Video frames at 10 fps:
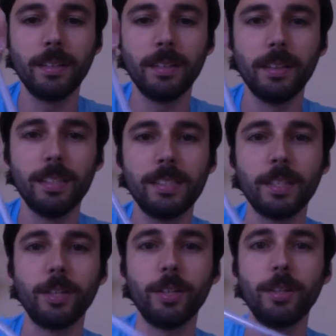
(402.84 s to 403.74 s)
And this is a
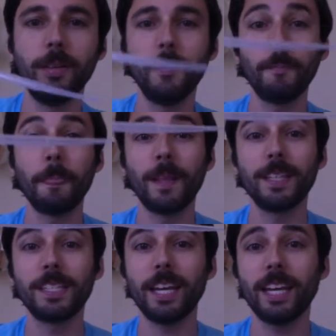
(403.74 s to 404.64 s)
good
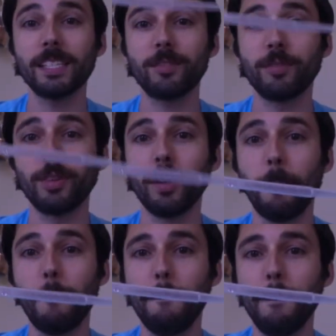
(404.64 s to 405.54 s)
task for their
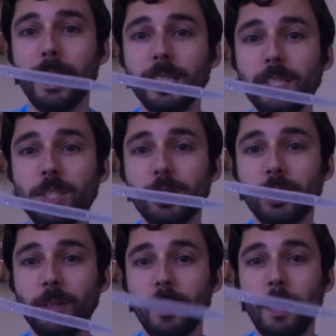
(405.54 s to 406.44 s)

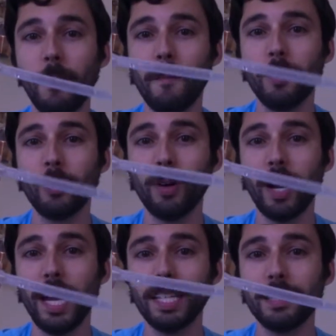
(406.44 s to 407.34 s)
pincer
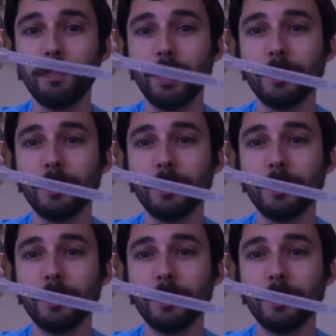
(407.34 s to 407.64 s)
grasp.